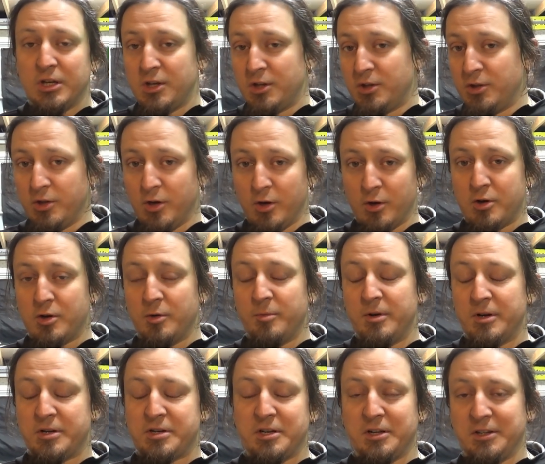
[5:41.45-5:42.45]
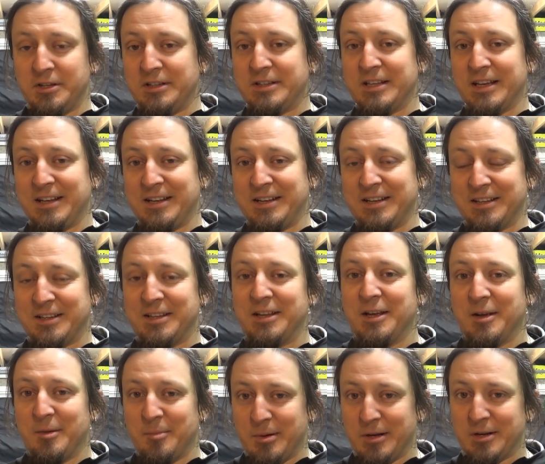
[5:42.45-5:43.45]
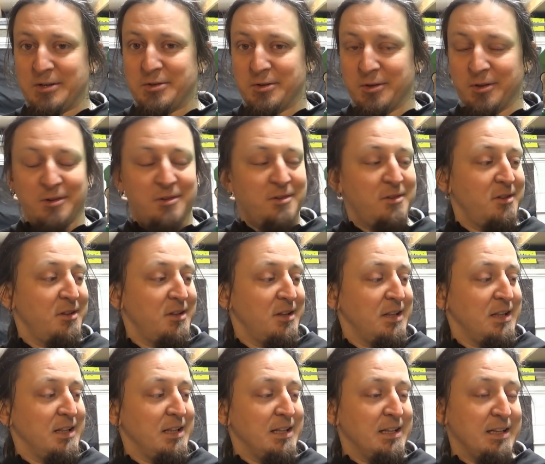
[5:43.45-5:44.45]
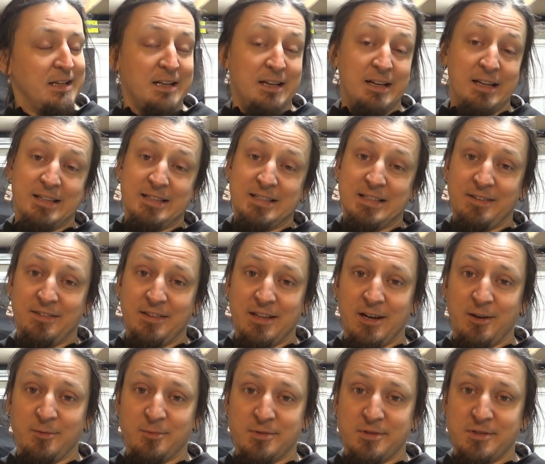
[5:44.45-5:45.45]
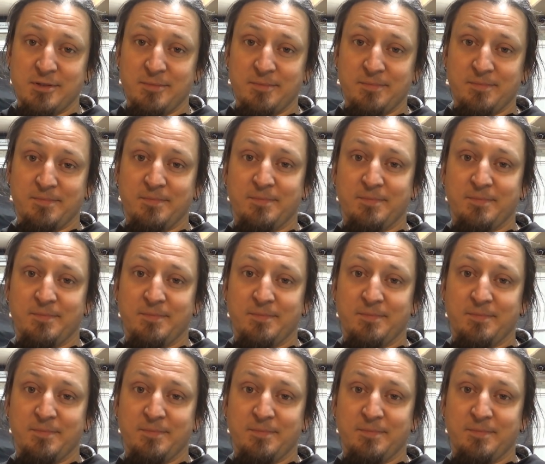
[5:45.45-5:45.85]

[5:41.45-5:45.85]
no commercial intended, petrol. Let's see if it helps.